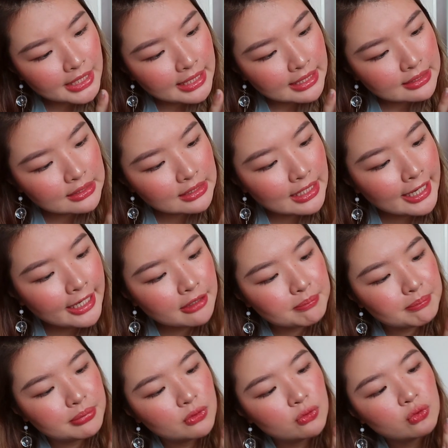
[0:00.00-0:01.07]
in
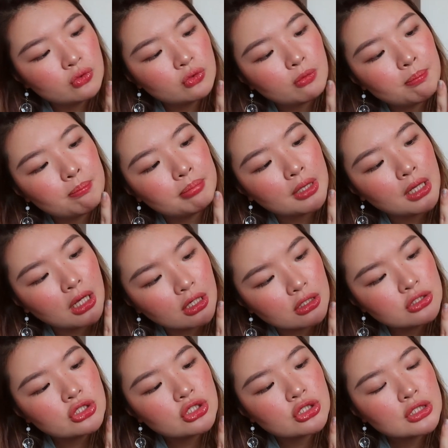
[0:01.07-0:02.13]
light blue
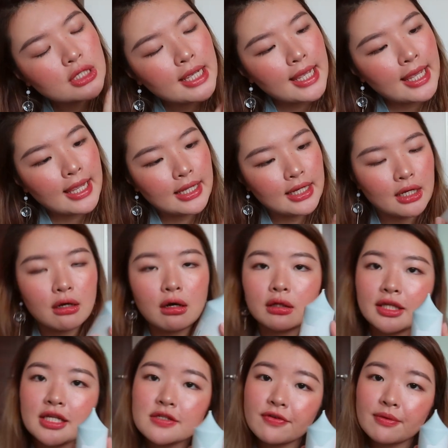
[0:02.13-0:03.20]
blanche, and I
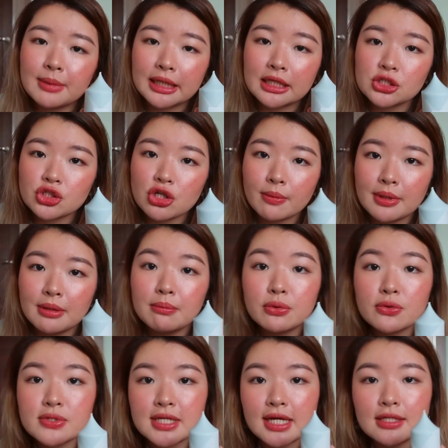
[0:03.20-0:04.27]
got this from like a shop in
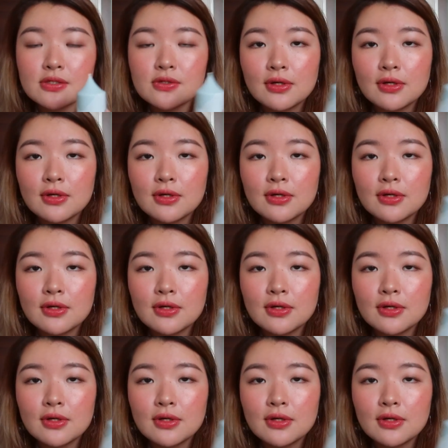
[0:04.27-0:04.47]
Busan.